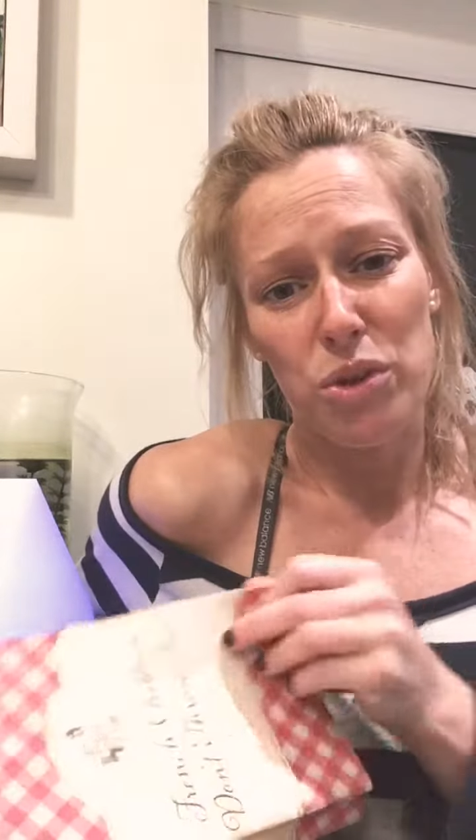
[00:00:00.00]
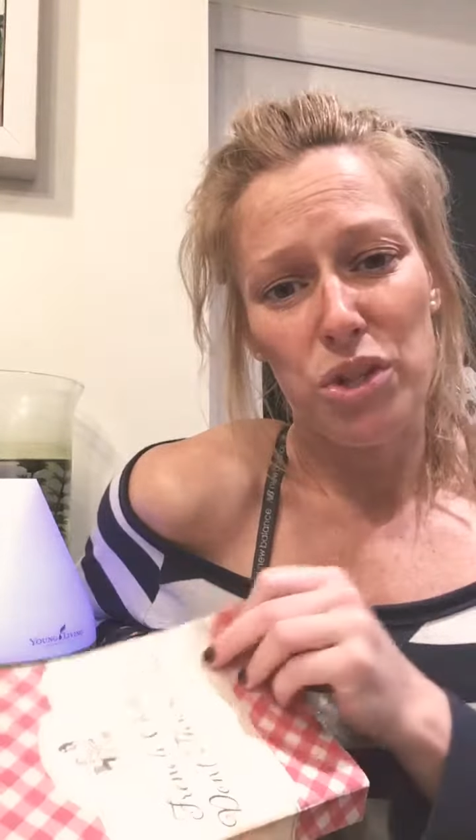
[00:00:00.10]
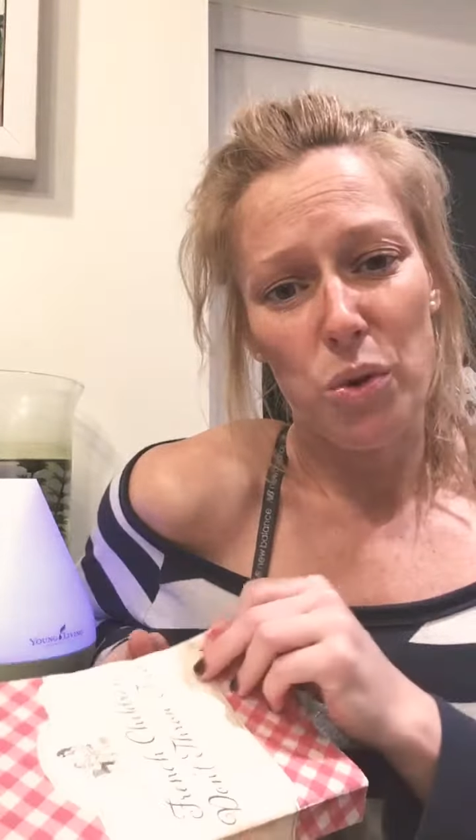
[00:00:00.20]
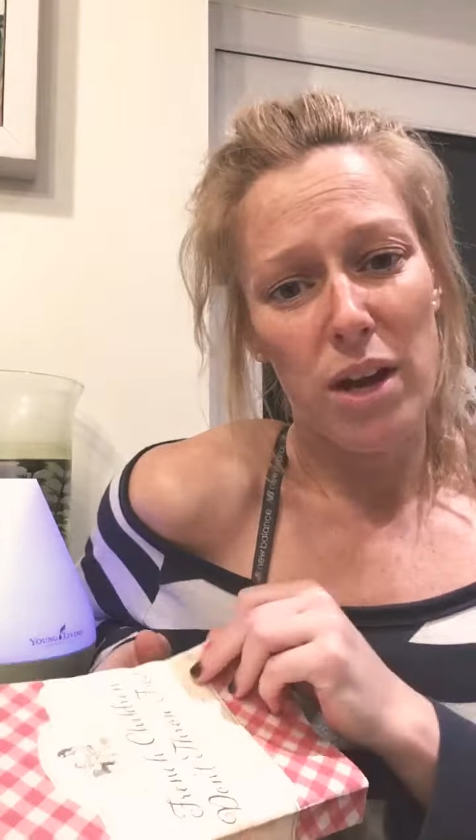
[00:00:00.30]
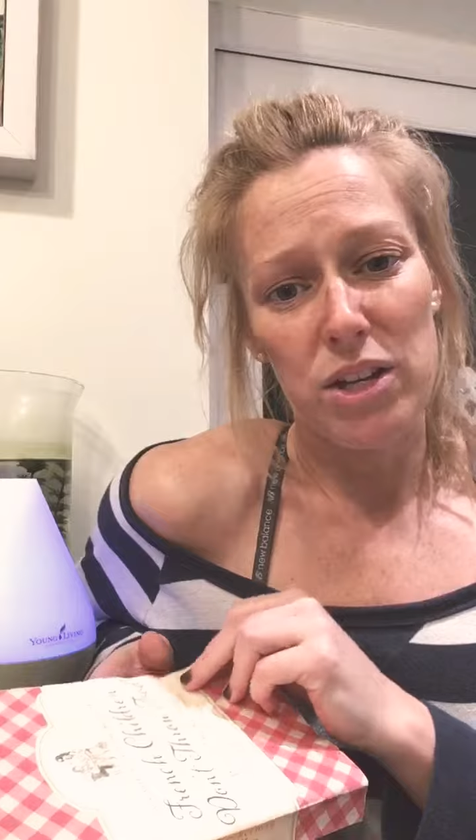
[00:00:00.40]
which
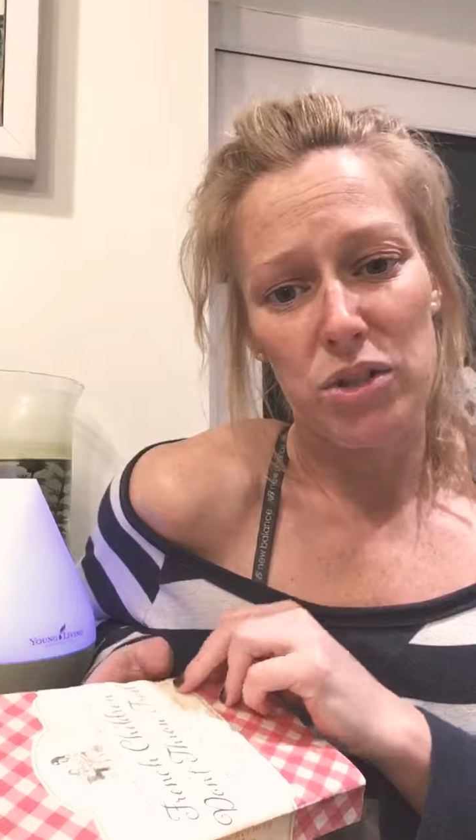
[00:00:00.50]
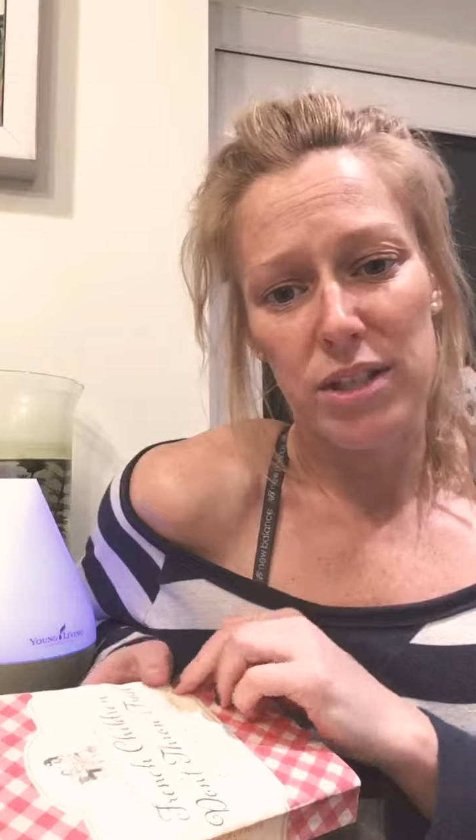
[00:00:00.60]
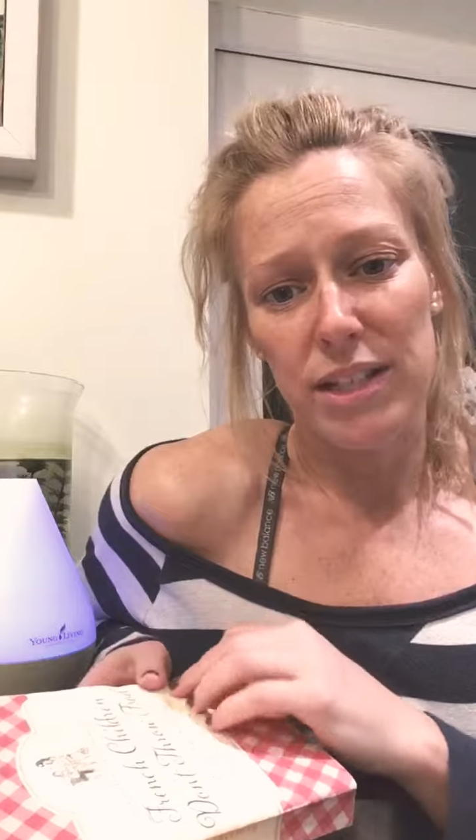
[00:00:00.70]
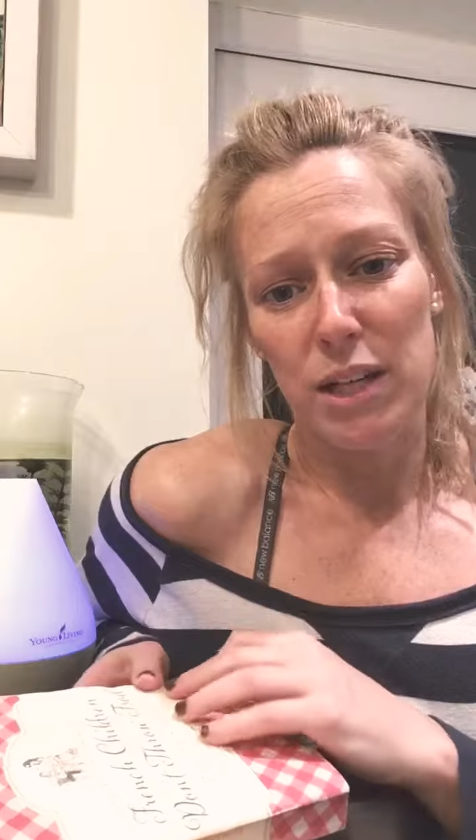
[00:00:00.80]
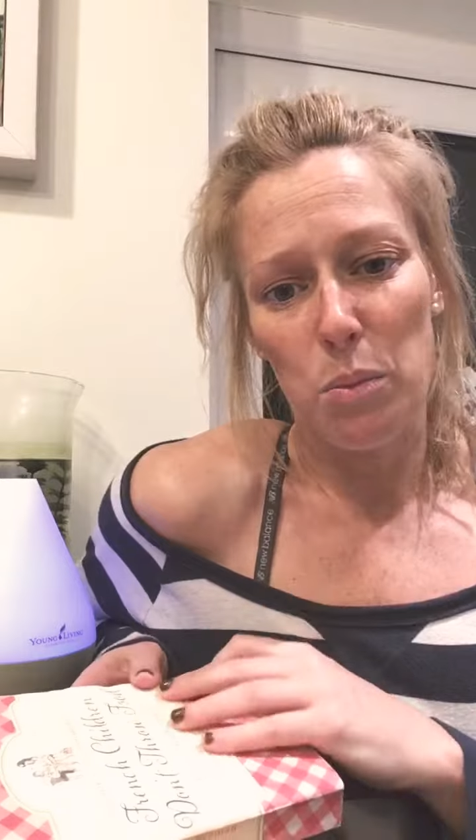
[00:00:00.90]
is quite
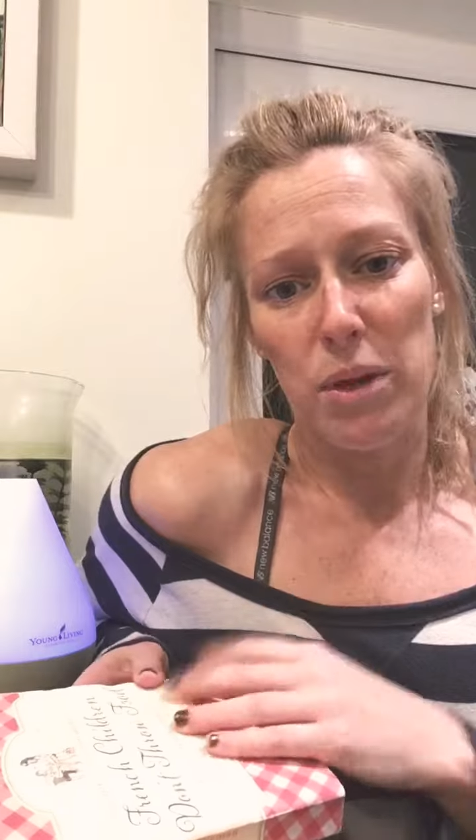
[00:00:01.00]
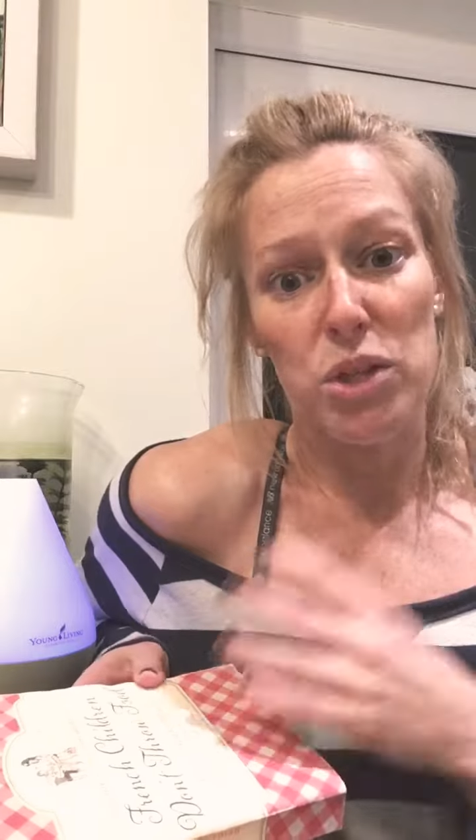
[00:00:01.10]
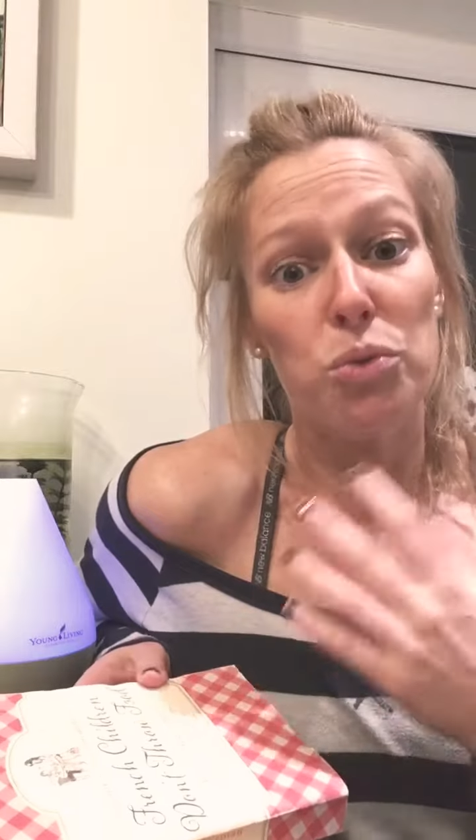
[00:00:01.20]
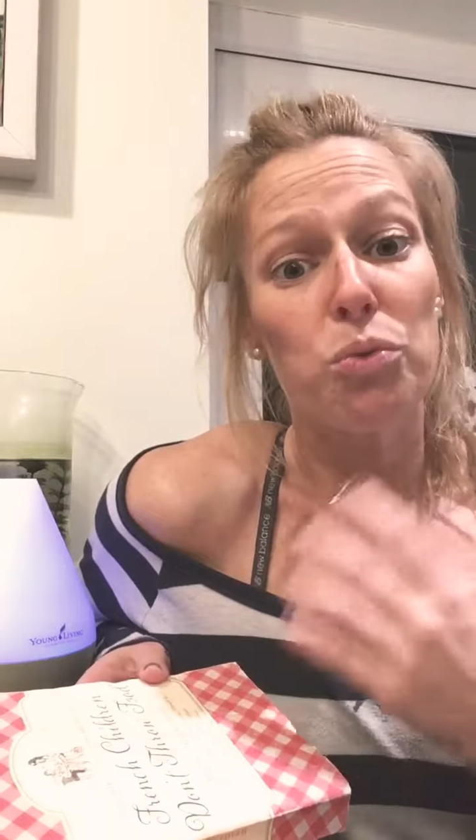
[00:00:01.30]
interesting, but it's